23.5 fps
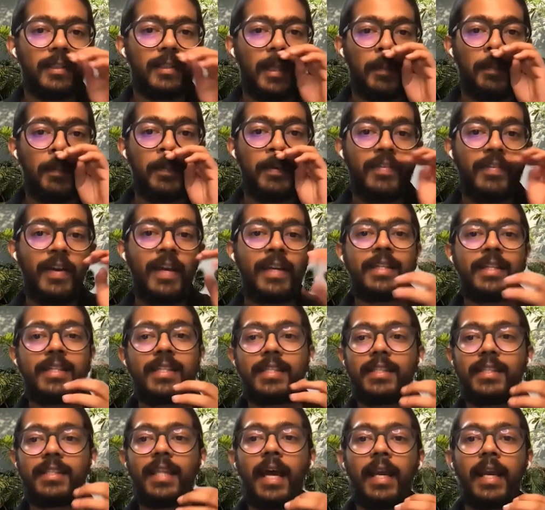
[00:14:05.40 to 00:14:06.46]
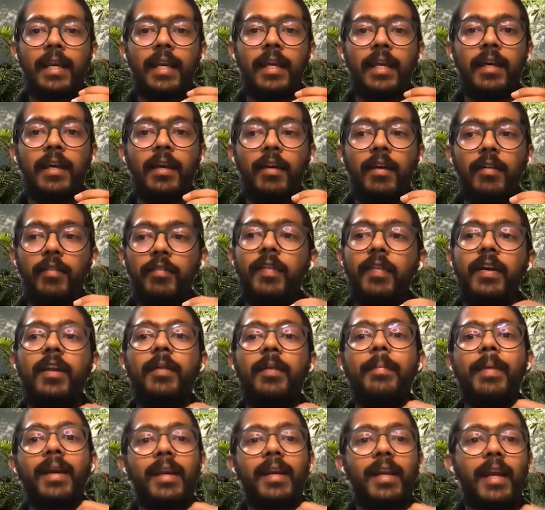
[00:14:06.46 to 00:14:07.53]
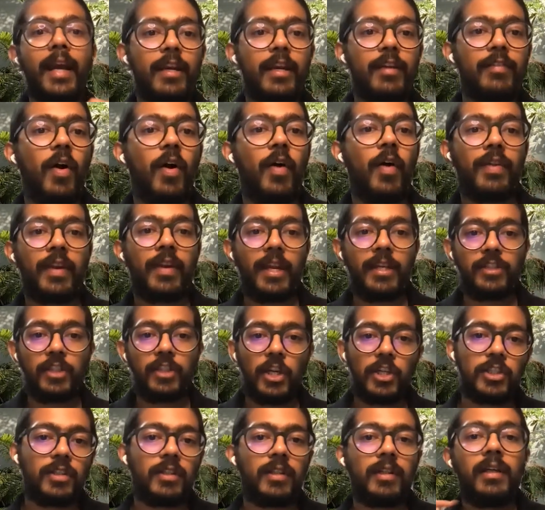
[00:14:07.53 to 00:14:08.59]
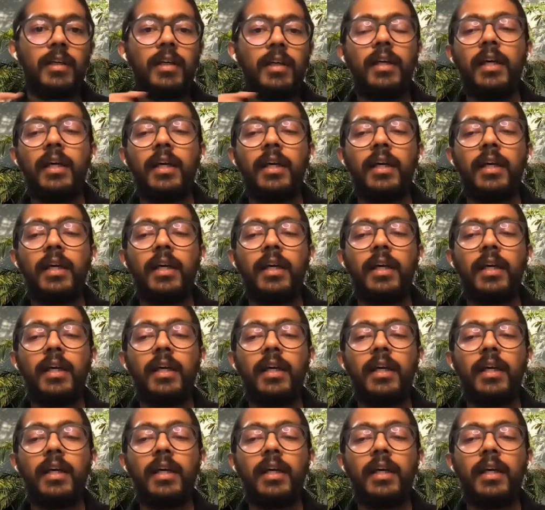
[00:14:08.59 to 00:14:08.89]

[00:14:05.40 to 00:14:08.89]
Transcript: that prevents that fundamental kind of authorization,